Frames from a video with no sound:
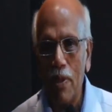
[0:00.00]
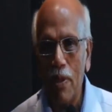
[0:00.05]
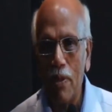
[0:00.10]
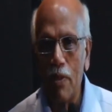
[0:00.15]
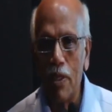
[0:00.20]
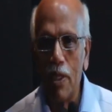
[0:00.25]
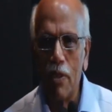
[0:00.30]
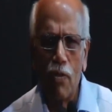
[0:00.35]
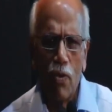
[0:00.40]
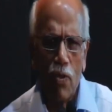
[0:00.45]

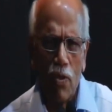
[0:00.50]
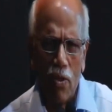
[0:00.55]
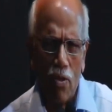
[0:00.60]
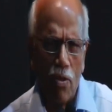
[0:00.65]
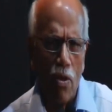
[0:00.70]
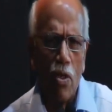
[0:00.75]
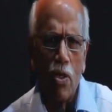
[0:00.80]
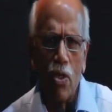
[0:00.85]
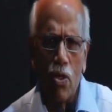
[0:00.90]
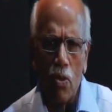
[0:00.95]
Which of course is
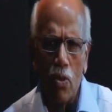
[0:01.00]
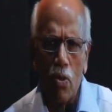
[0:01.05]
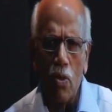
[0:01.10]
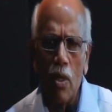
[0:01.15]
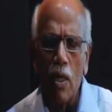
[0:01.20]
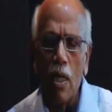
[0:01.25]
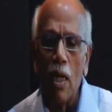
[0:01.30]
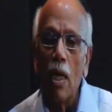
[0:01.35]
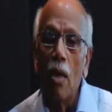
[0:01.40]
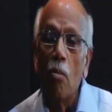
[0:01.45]
not
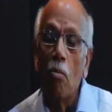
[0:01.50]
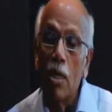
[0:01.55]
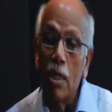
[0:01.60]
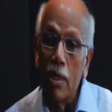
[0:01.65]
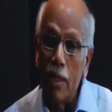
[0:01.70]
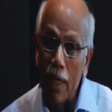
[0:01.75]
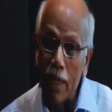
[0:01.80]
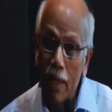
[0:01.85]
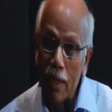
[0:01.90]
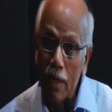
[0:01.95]
true,
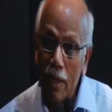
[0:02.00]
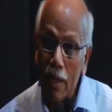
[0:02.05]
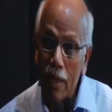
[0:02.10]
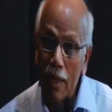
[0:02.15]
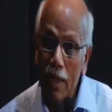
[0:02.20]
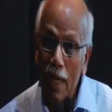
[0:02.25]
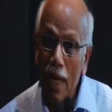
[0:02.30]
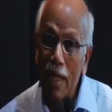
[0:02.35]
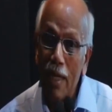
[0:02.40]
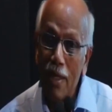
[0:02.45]
but then
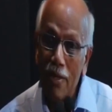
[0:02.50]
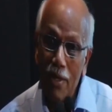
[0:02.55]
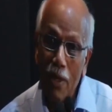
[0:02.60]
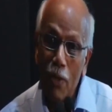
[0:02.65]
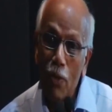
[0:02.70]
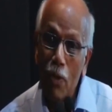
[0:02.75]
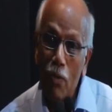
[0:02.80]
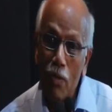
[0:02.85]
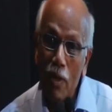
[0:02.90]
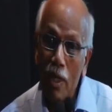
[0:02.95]
that is
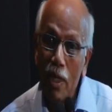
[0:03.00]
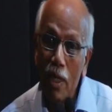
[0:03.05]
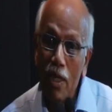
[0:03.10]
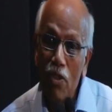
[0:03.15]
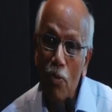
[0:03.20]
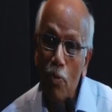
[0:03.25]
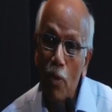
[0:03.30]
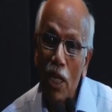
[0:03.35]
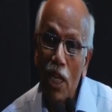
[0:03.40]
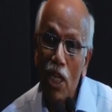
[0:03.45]
how the word
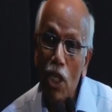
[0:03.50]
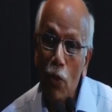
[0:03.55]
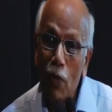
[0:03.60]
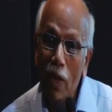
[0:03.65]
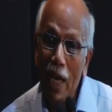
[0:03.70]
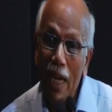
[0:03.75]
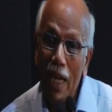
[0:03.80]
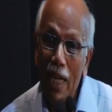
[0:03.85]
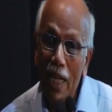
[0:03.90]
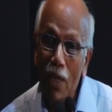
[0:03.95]

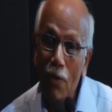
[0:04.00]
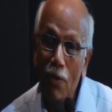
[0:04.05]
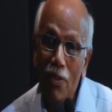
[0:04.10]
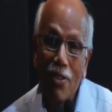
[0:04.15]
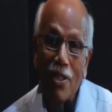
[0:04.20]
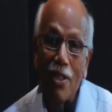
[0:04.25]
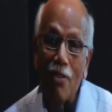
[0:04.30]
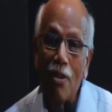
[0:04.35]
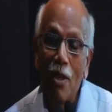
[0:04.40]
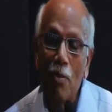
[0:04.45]
spirituality was
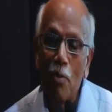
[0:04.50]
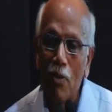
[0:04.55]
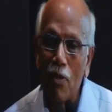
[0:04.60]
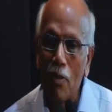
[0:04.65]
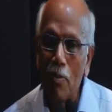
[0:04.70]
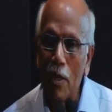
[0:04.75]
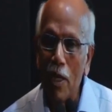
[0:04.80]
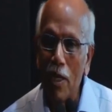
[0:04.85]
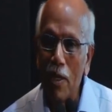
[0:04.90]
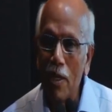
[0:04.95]
developed
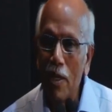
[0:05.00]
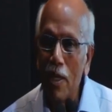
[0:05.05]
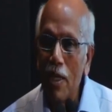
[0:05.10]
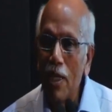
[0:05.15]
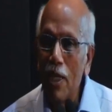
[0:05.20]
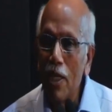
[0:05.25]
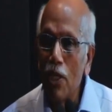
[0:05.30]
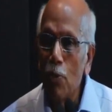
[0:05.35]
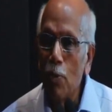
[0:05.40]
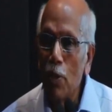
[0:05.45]
from that.
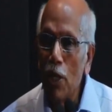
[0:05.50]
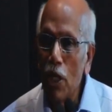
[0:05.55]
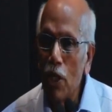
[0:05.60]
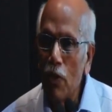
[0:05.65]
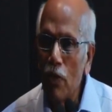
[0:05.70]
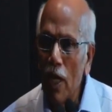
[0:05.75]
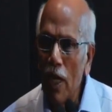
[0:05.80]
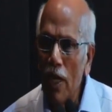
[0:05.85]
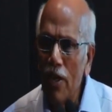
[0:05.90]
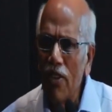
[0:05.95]

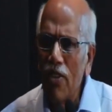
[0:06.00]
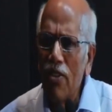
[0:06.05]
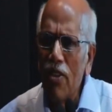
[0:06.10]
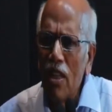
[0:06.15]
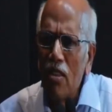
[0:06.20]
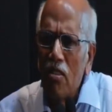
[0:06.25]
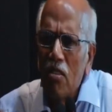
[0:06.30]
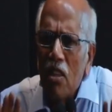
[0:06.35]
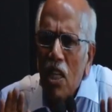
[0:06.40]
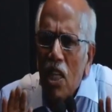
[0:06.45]
Spirituality has
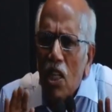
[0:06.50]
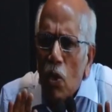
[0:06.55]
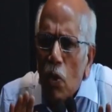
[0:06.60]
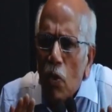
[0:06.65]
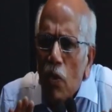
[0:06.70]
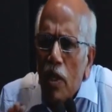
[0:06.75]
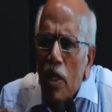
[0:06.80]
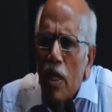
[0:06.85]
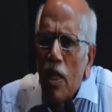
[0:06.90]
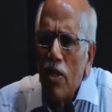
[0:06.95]
nothing to do
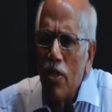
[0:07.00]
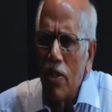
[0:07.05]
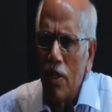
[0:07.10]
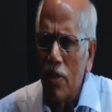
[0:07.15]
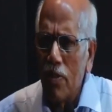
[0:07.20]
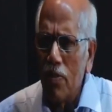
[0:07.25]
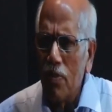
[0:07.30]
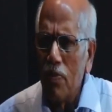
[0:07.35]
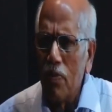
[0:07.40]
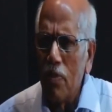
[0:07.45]
with religion.
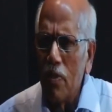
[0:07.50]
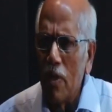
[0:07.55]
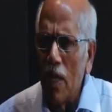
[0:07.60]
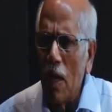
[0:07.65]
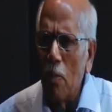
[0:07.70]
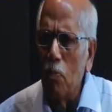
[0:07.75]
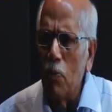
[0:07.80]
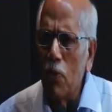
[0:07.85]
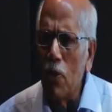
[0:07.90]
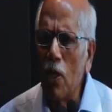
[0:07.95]

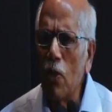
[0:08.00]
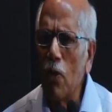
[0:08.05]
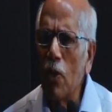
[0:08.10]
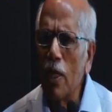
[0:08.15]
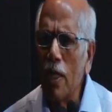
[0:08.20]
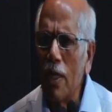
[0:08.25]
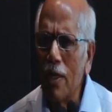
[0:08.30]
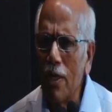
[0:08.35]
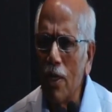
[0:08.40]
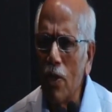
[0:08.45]

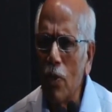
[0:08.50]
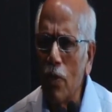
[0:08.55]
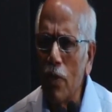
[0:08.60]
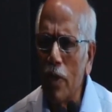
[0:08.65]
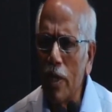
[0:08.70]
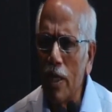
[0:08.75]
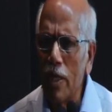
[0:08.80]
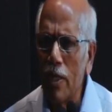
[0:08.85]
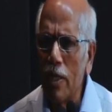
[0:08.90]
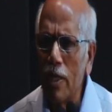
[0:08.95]
Absolutely nothing to do
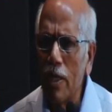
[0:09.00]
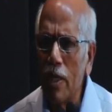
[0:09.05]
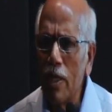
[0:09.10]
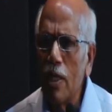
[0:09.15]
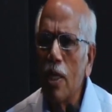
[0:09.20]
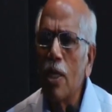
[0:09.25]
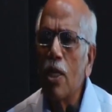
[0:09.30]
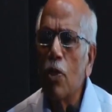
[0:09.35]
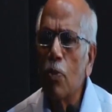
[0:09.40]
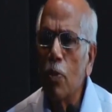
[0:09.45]
with religion.
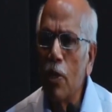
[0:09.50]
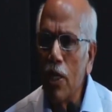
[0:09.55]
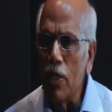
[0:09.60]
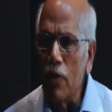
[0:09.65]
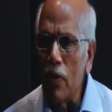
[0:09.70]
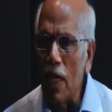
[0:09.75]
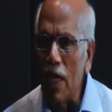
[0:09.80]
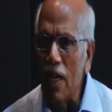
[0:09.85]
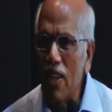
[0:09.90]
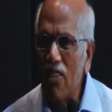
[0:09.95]

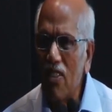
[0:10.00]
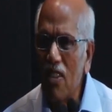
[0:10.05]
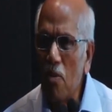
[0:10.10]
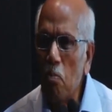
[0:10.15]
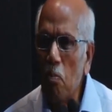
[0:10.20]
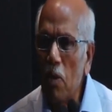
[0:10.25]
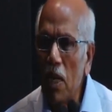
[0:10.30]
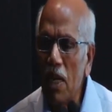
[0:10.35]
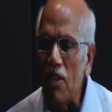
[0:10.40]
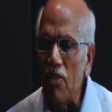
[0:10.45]
Spirituality
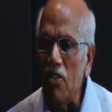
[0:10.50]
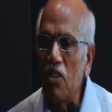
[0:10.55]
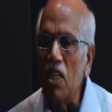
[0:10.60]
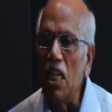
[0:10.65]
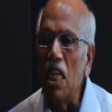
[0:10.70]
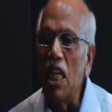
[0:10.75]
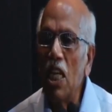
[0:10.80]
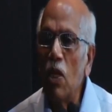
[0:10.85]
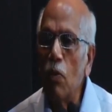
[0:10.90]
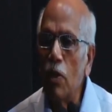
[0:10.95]
simply is
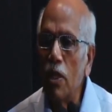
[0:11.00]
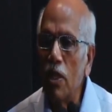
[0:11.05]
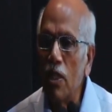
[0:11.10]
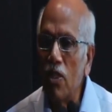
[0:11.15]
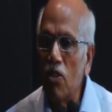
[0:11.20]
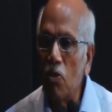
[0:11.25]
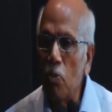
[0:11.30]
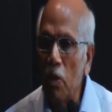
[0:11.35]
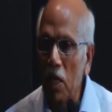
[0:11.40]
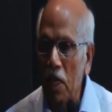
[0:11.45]
dealing with
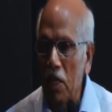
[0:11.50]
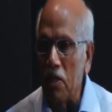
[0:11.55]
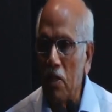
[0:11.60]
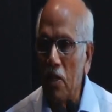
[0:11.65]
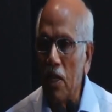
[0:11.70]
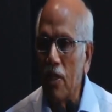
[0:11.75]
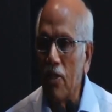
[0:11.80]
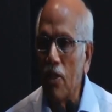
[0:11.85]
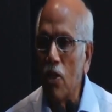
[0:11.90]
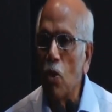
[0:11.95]
the spirit.
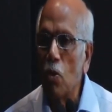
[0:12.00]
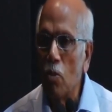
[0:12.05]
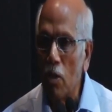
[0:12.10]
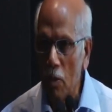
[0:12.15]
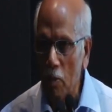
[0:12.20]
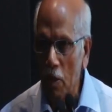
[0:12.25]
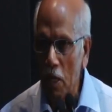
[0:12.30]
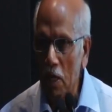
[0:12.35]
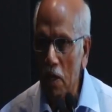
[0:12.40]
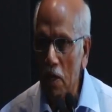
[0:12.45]
That's a
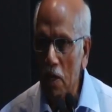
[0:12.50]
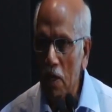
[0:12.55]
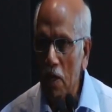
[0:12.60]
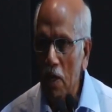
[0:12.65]
human being.